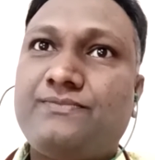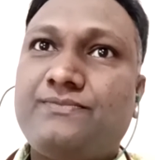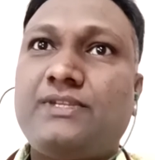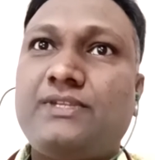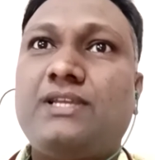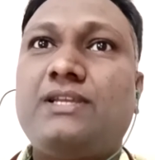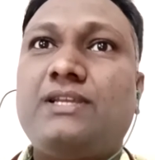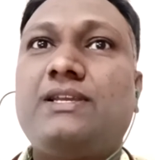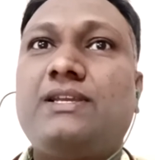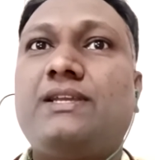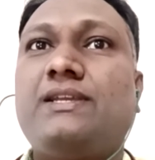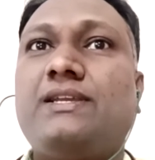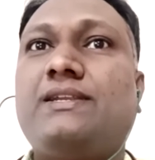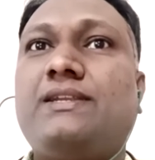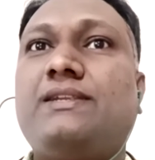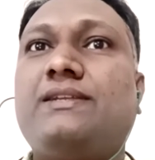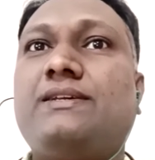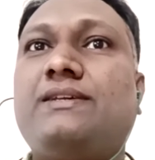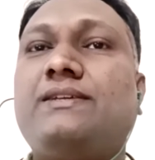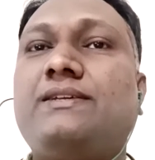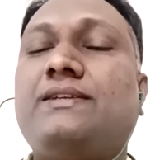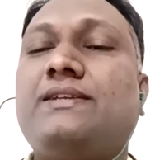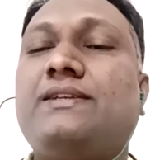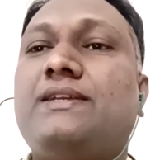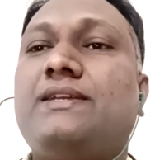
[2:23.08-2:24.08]
and
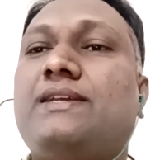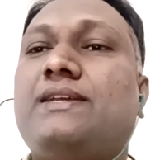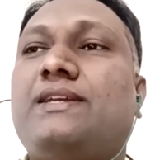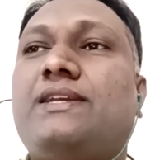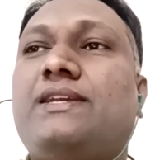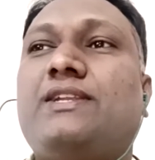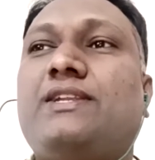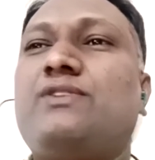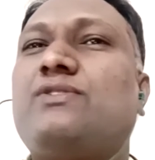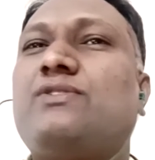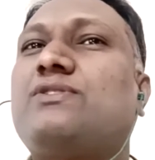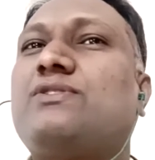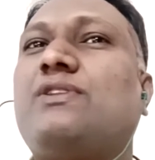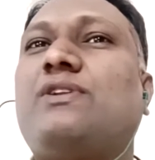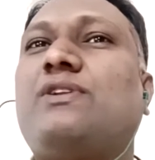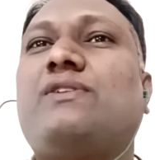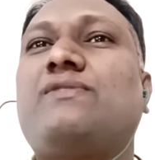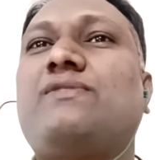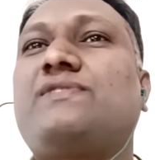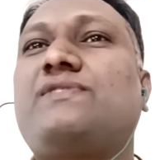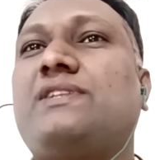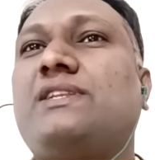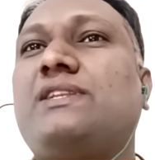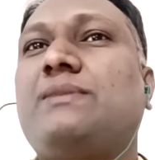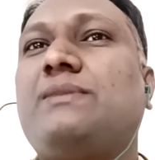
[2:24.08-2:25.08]
it causes a lot of
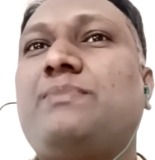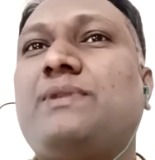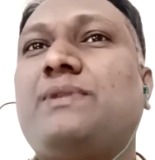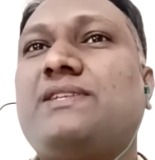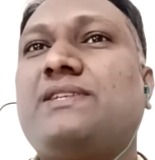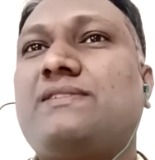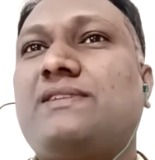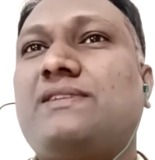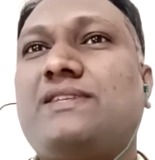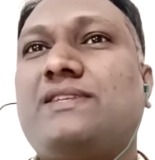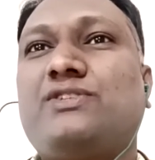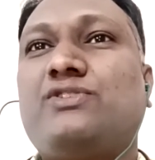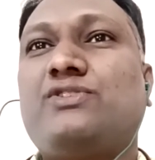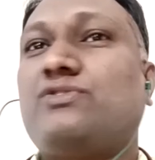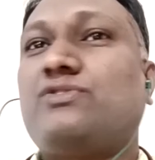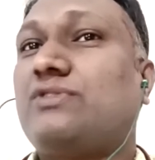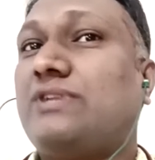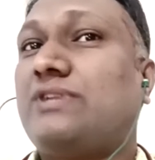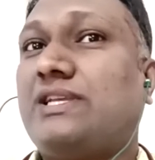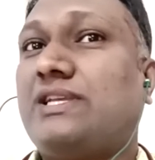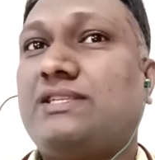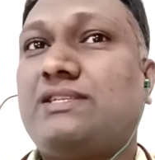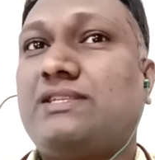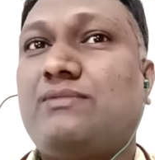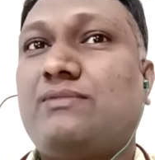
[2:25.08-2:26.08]
sleeplessness due to
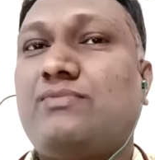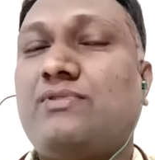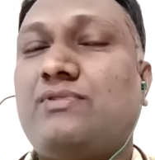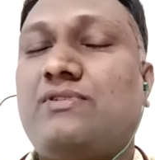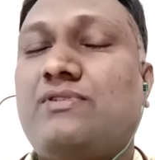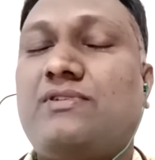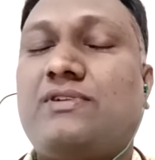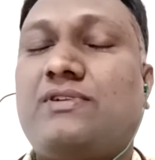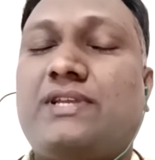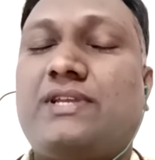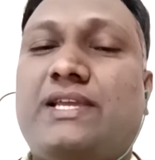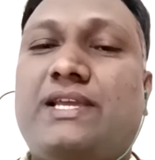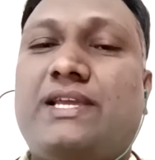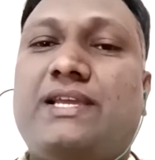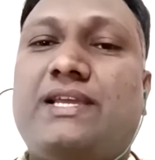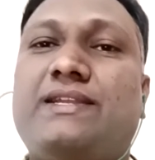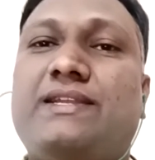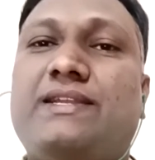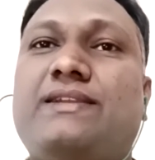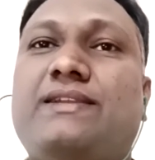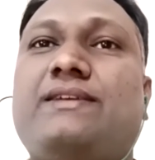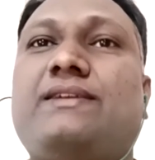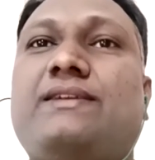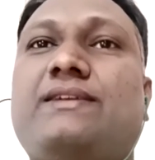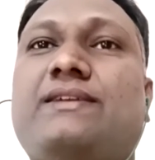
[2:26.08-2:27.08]
nasal block,
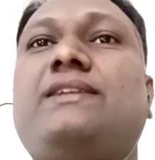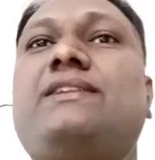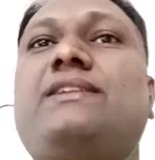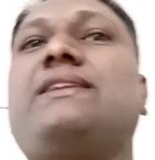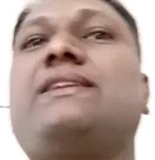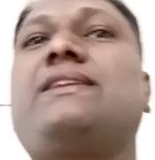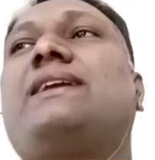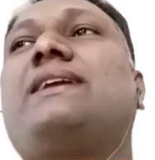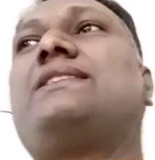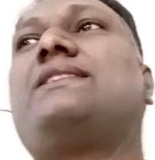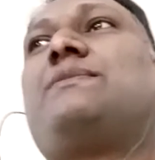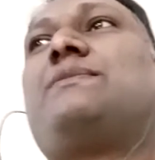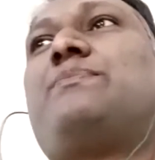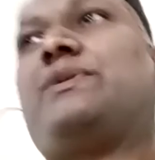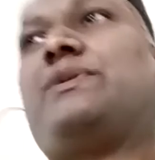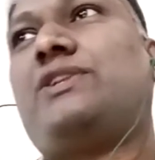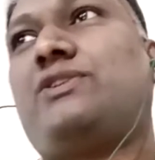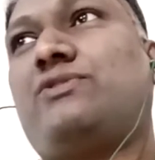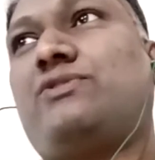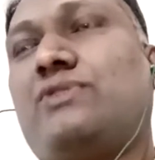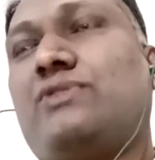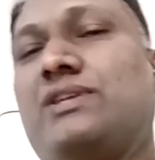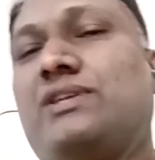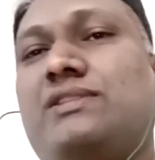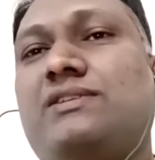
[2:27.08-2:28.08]
and it can spread
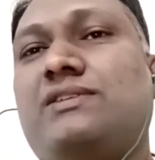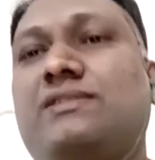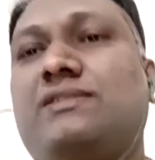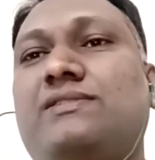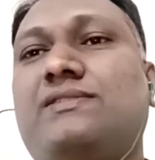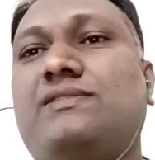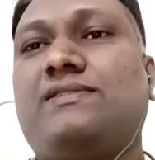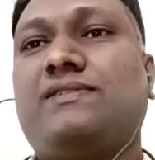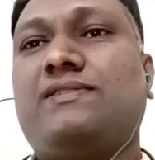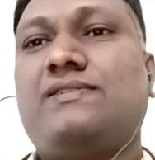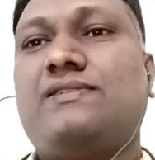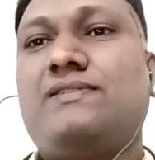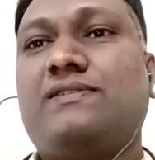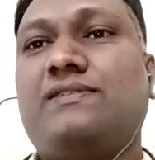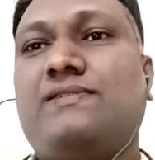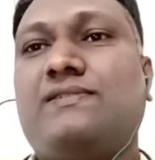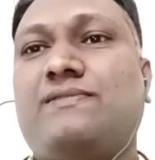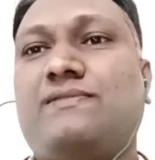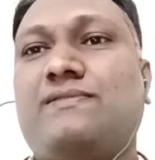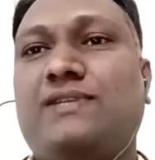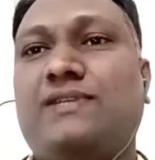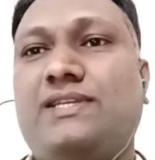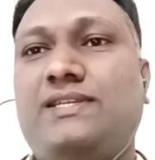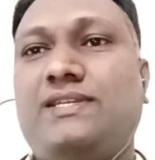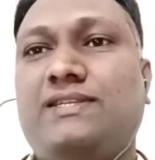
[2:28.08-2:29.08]
to others,
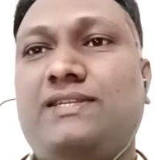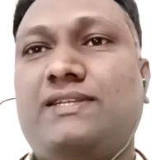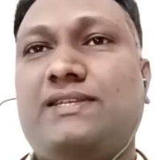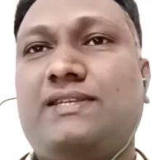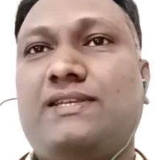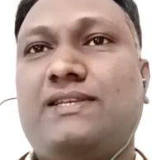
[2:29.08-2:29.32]
right?